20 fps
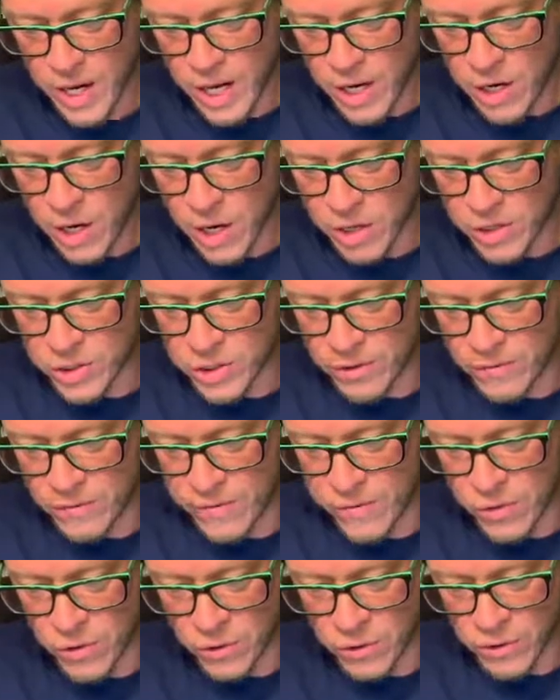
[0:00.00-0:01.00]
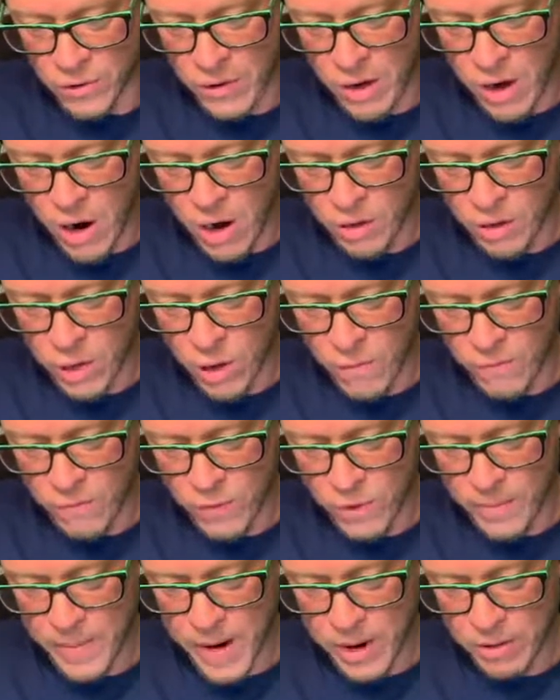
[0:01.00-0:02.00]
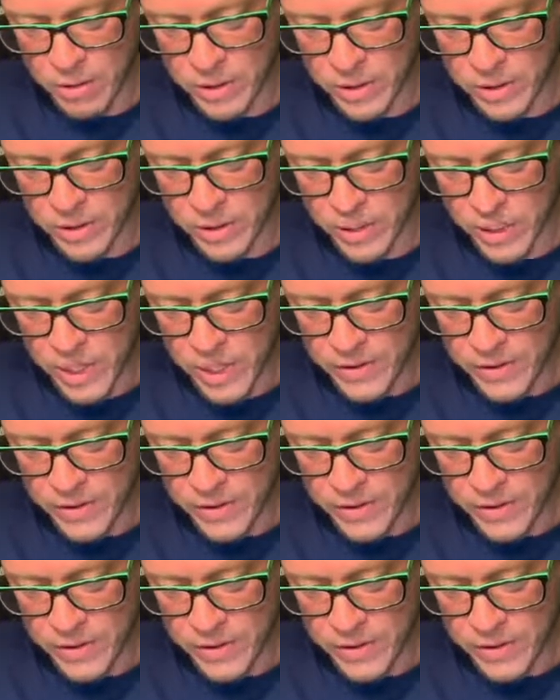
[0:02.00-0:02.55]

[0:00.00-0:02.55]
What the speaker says: caused a furor all over America.